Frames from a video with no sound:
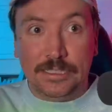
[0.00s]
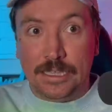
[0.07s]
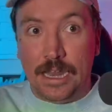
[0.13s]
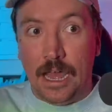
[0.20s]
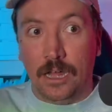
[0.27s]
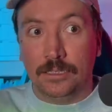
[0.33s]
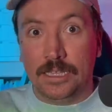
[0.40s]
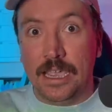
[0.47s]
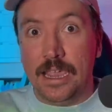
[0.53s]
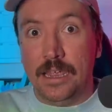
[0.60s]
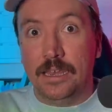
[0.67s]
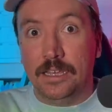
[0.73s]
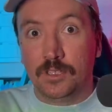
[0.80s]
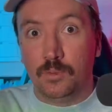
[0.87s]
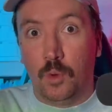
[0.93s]
Aldean
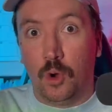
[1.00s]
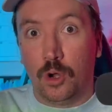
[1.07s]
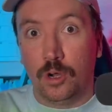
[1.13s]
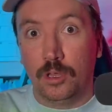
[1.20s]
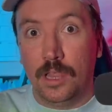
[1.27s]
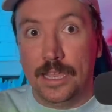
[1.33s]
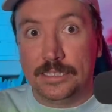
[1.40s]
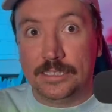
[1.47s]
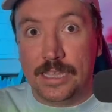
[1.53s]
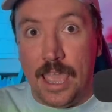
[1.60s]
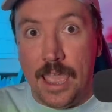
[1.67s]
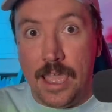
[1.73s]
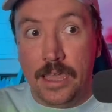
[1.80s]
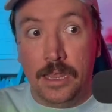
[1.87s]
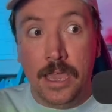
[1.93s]
is more or less
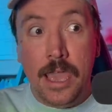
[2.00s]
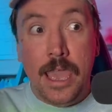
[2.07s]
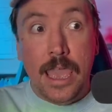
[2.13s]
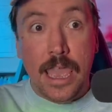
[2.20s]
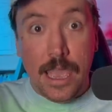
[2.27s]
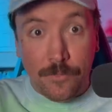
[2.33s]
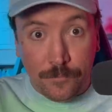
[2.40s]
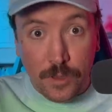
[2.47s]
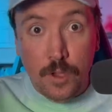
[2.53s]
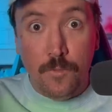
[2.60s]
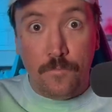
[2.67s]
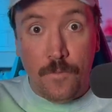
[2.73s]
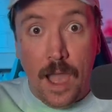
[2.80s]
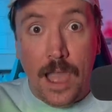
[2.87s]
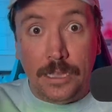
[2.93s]
saying, if you
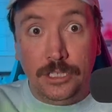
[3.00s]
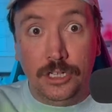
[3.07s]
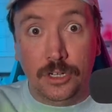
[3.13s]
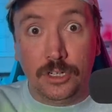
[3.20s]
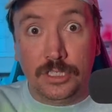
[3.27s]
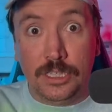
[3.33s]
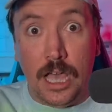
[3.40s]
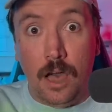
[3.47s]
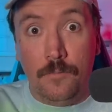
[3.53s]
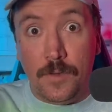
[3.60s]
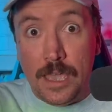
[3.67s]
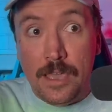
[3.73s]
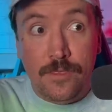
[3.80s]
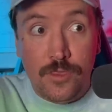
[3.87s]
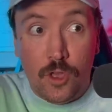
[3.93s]
find yourself
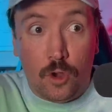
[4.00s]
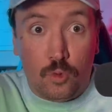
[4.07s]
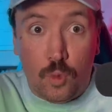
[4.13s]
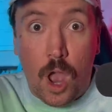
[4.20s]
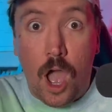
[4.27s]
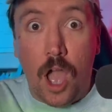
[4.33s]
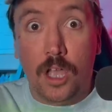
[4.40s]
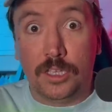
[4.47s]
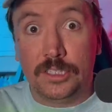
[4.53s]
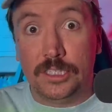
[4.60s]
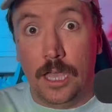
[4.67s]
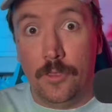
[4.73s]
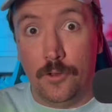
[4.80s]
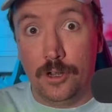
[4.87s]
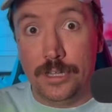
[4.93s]
in the wrong
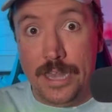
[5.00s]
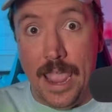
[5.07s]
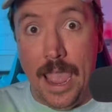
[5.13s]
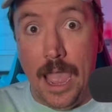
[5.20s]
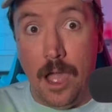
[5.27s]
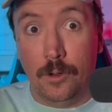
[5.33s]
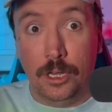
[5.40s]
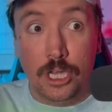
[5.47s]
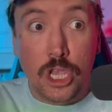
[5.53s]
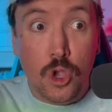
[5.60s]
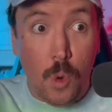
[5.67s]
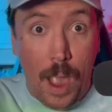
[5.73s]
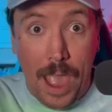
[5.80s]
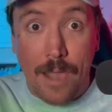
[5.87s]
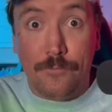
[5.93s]
southern town and
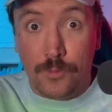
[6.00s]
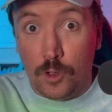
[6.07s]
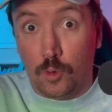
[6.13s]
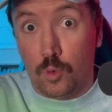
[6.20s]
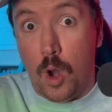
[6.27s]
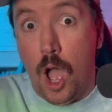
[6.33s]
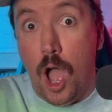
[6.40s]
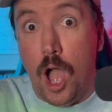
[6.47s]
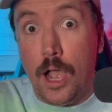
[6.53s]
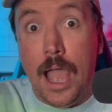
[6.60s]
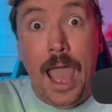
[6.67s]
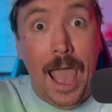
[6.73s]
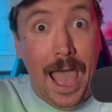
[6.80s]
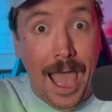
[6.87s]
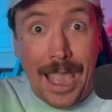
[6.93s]
you have the wrong
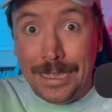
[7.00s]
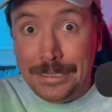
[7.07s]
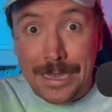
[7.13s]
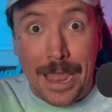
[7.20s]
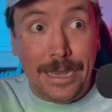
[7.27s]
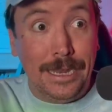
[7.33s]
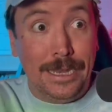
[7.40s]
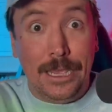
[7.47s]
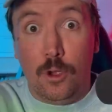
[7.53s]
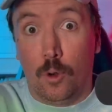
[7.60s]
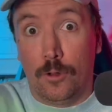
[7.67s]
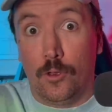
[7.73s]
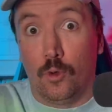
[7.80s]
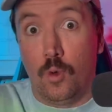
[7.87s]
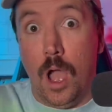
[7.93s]
identity
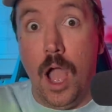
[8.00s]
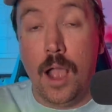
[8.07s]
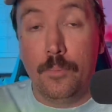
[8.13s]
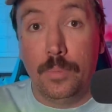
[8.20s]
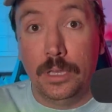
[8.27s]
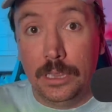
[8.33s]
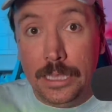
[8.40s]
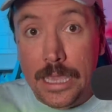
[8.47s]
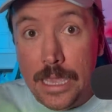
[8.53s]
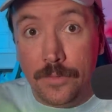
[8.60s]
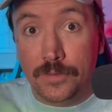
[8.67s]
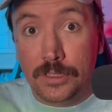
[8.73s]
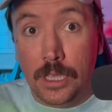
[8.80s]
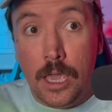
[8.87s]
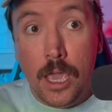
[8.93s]
or the wrong
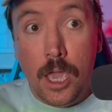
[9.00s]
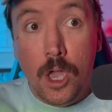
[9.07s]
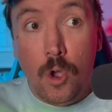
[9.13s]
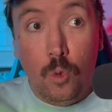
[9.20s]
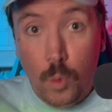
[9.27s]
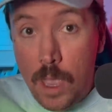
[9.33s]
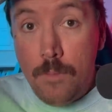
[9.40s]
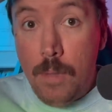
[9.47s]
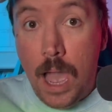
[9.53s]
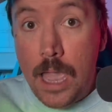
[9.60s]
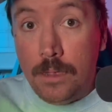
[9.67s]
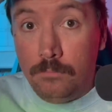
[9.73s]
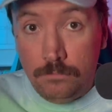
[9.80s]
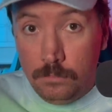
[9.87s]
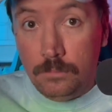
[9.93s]
beliefs, we
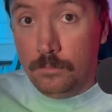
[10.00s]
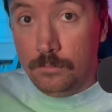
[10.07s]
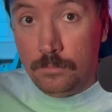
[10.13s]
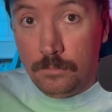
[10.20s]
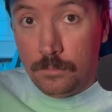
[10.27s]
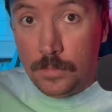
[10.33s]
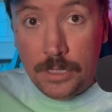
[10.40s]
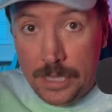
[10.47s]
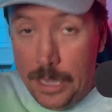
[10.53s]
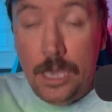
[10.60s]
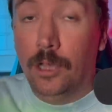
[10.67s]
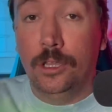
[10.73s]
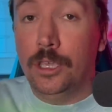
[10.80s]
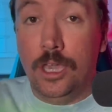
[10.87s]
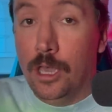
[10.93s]
might
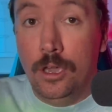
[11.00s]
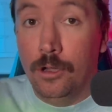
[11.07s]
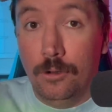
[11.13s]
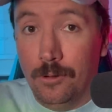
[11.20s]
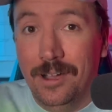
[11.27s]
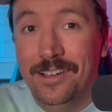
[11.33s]
kill you.